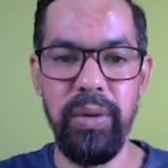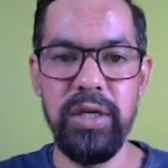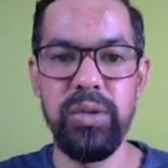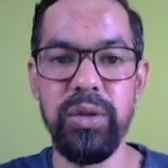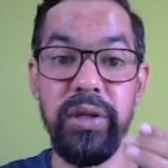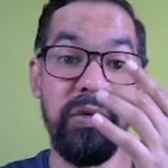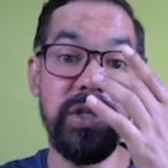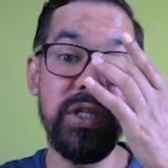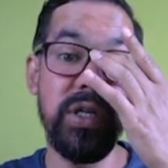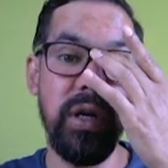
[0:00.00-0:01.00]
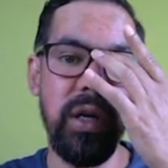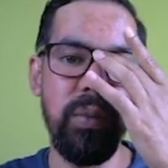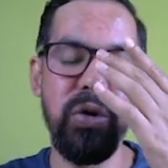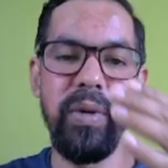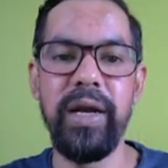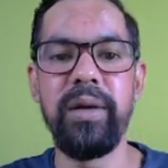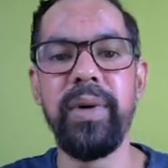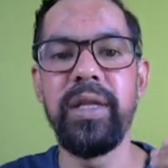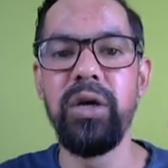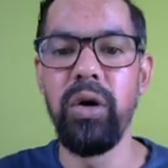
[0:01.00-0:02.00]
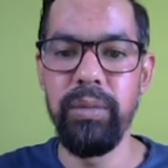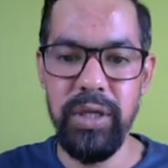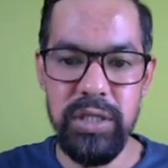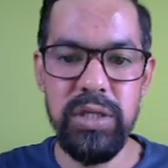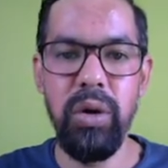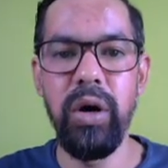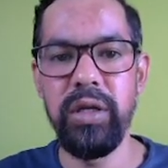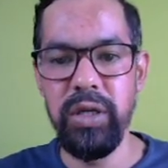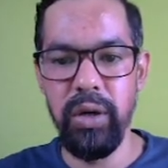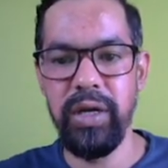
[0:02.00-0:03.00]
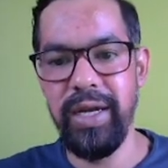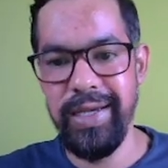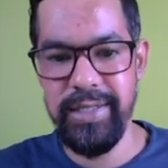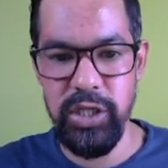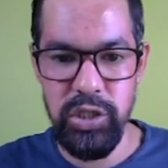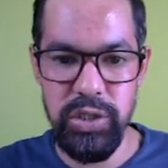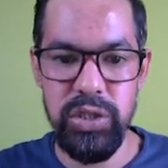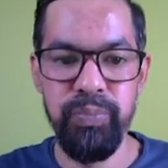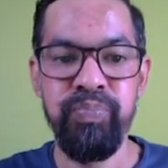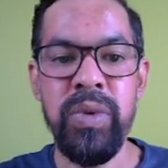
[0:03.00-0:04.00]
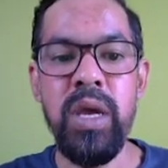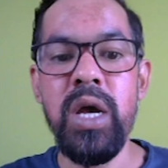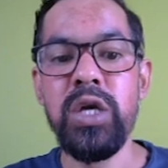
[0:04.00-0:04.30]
Okay, so which is generally provided by the governments or the organizations.